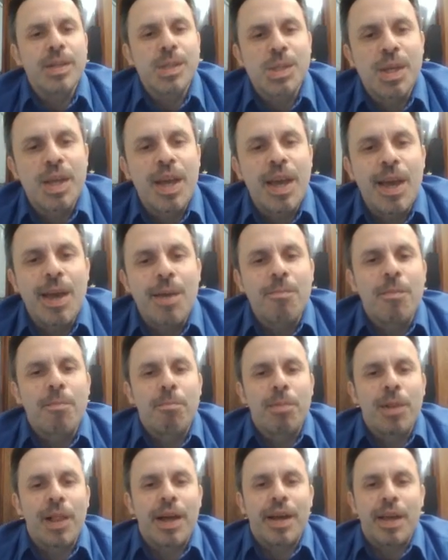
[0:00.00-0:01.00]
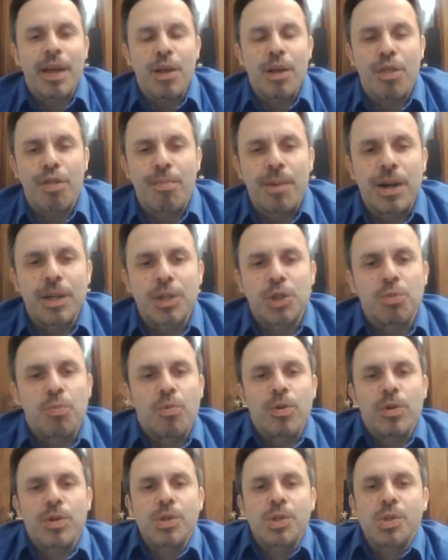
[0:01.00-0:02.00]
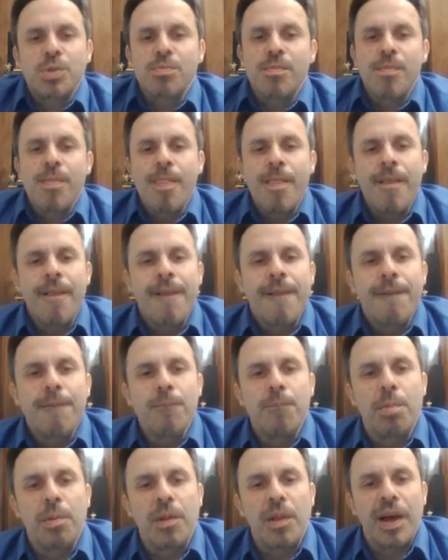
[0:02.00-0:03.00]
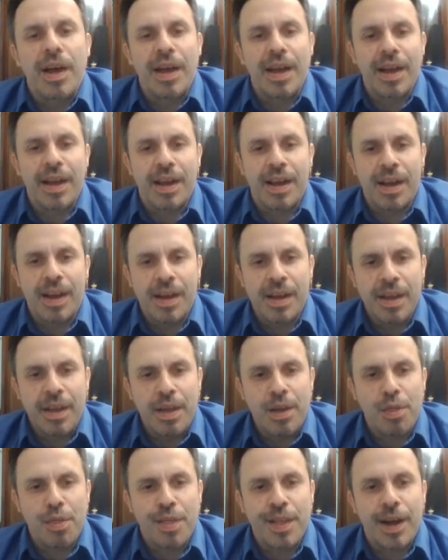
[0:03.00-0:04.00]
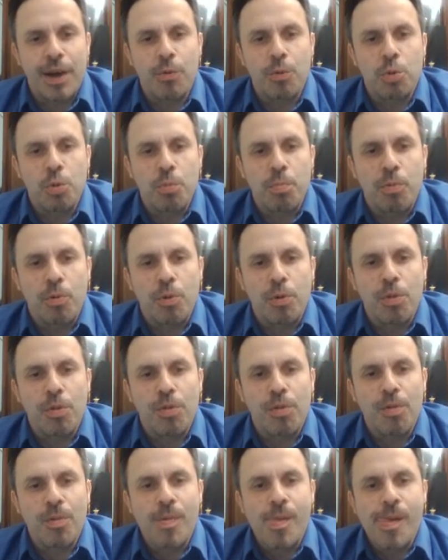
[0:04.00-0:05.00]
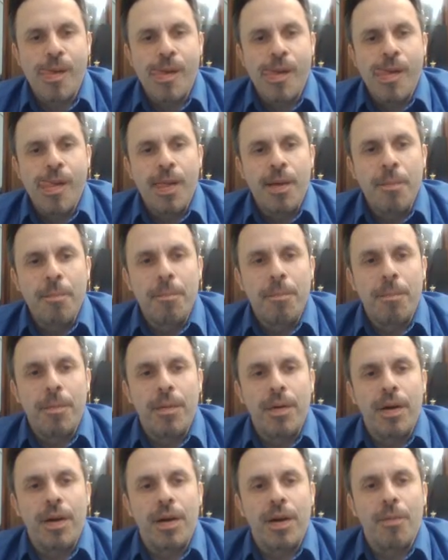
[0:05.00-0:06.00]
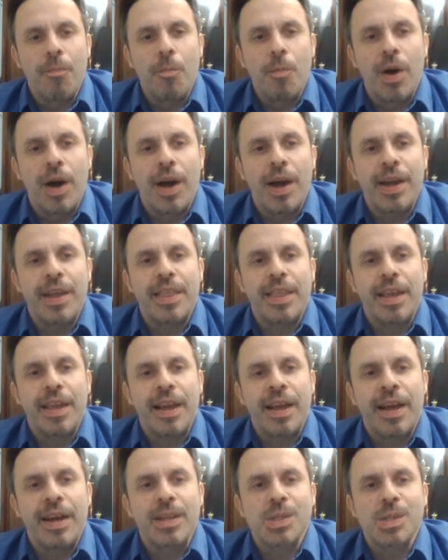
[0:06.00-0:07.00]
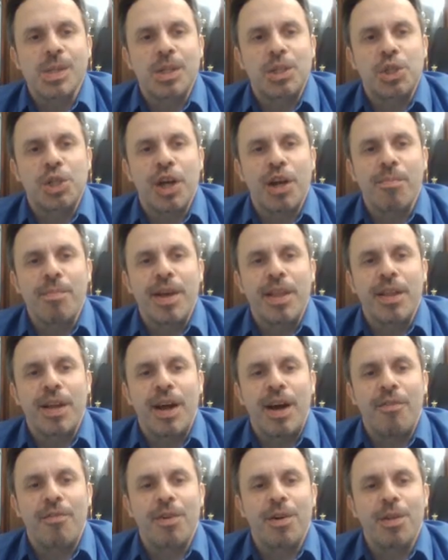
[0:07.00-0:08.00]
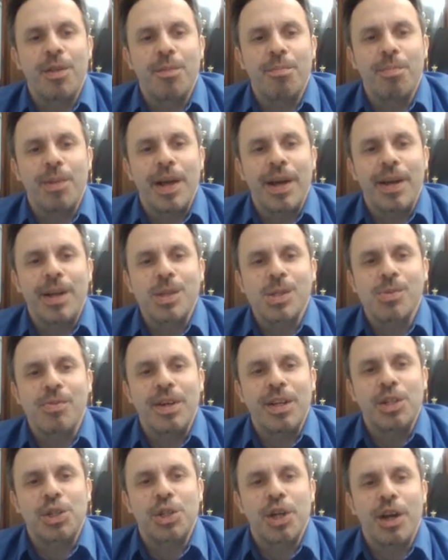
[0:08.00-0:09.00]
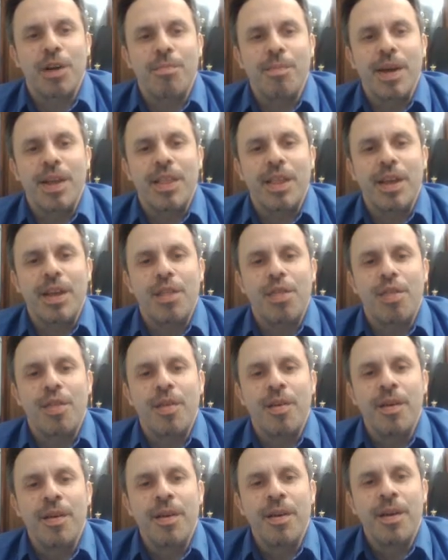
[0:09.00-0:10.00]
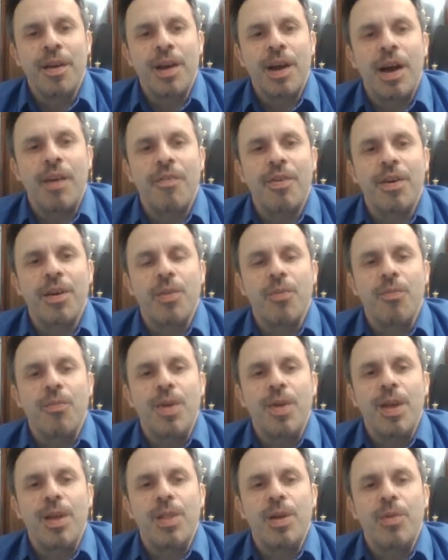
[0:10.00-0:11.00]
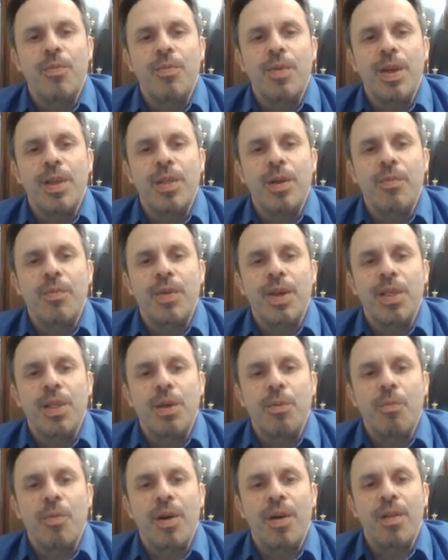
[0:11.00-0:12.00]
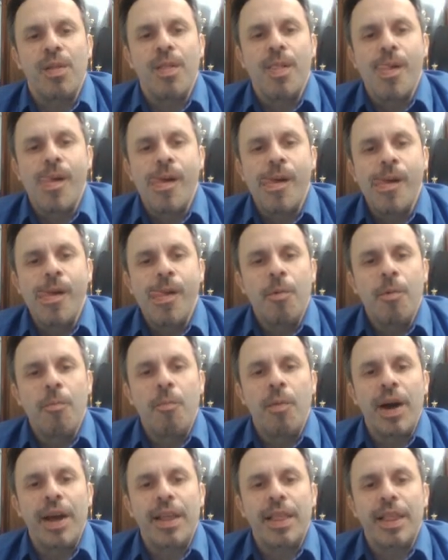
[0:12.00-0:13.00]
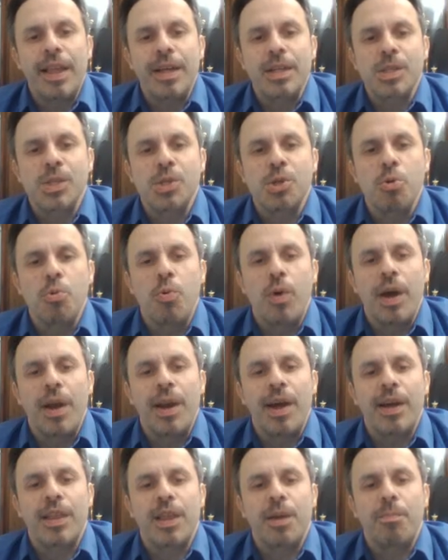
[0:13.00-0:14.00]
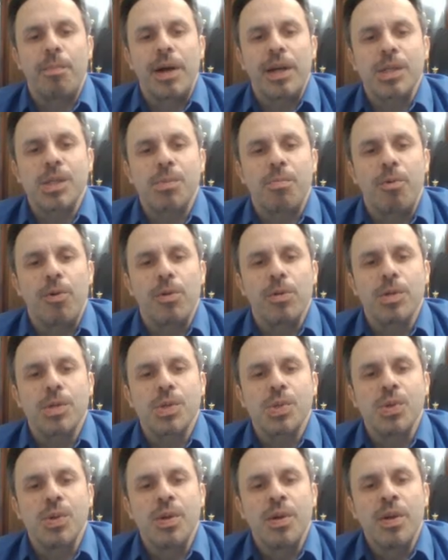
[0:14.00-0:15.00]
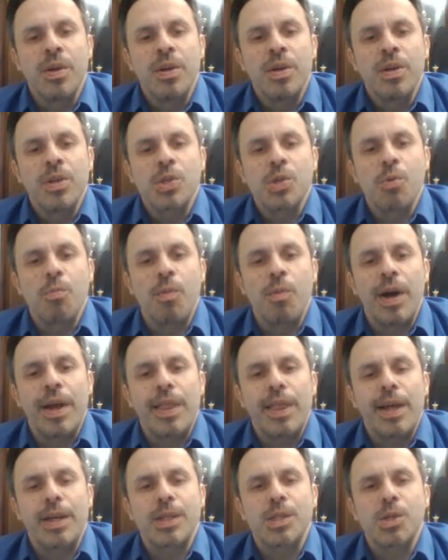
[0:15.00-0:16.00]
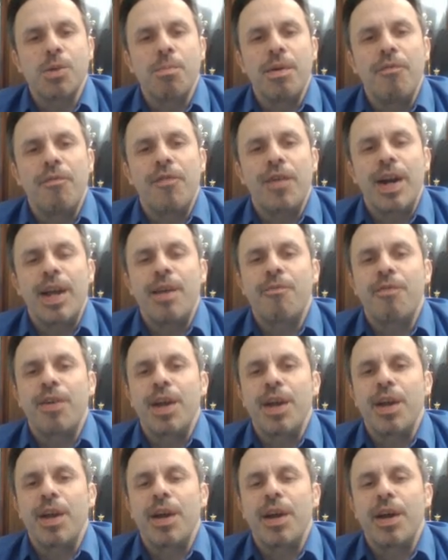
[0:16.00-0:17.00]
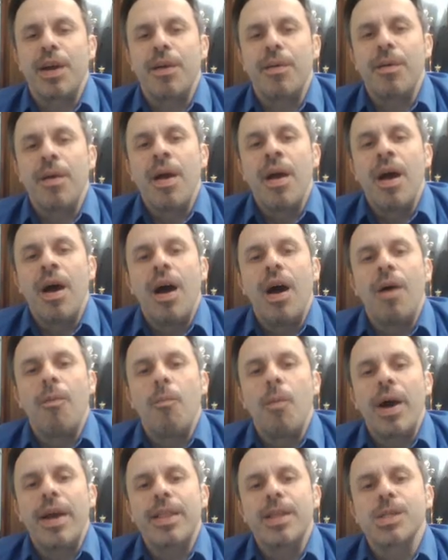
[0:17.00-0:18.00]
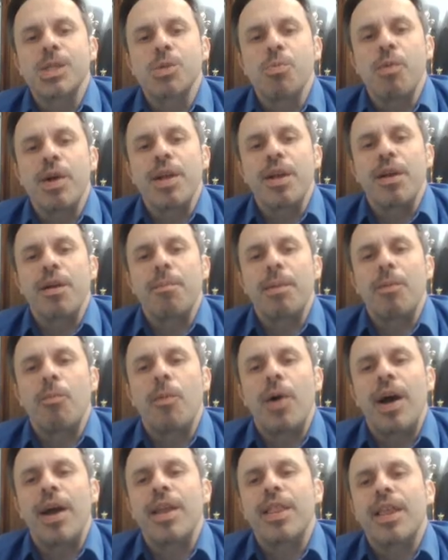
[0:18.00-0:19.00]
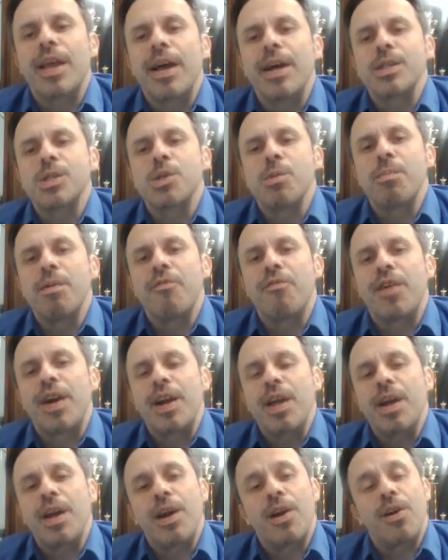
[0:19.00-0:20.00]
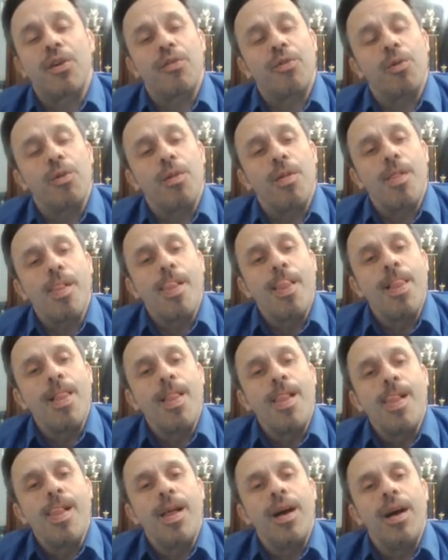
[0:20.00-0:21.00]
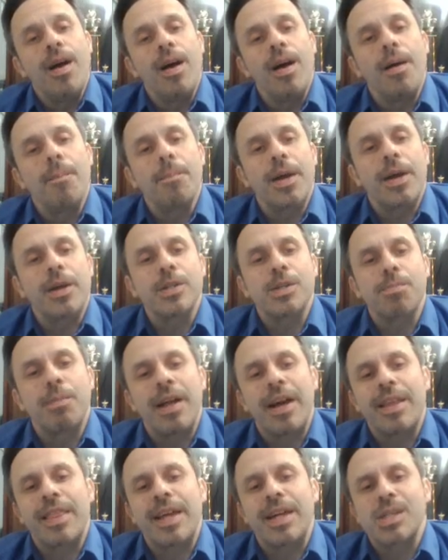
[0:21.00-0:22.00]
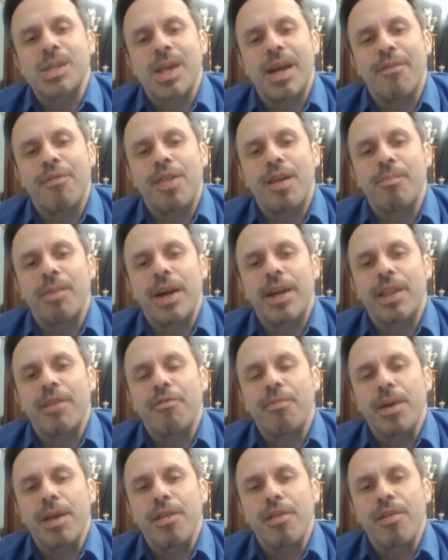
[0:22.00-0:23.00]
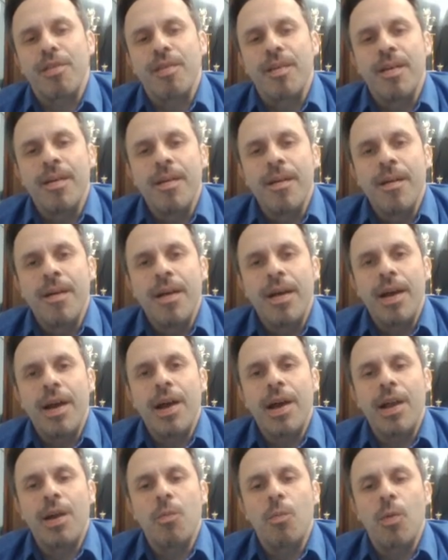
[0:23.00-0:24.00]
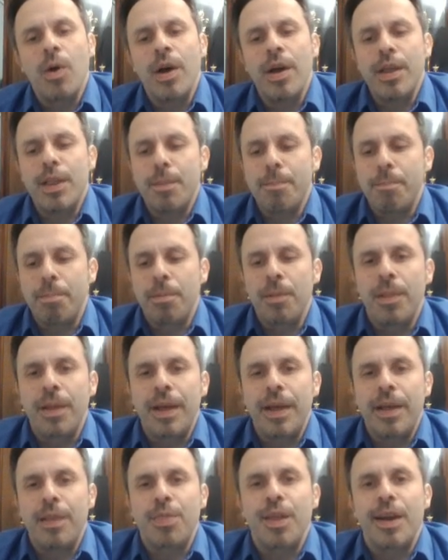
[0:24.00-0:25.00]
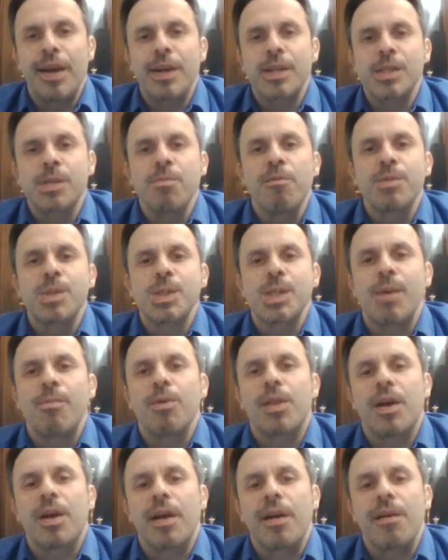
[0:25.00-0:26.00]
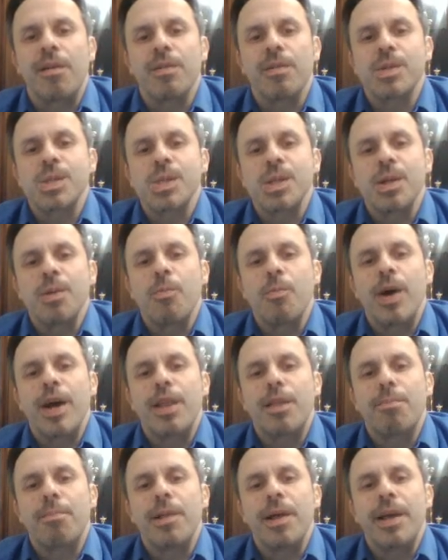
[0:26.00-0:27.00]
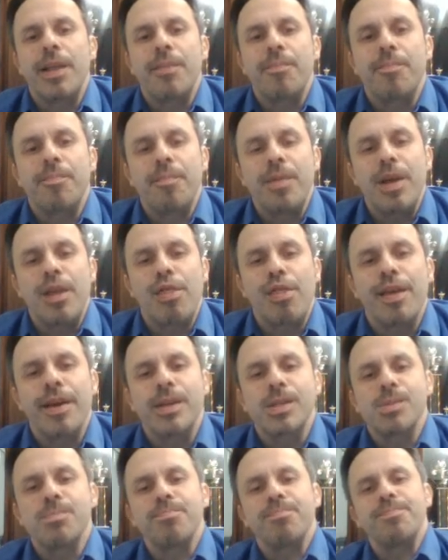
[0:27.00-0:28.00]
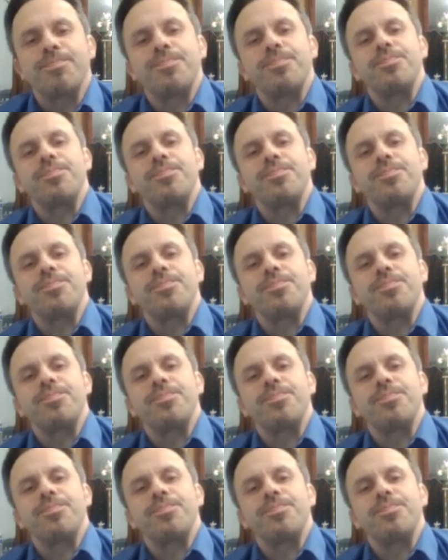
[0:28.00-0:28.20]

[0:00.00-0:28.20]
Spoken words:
this game, black is much worse. Black is down 2 pawns. White has the checkmate covered. Black is trying checkmate. It's covered really, really, really well. White has two connected passed pawns. So white has to be very, very. White is winning, but white has to be very careful. Because black does have some active pieces. And white played the next move somewhat carelessly. White played e6.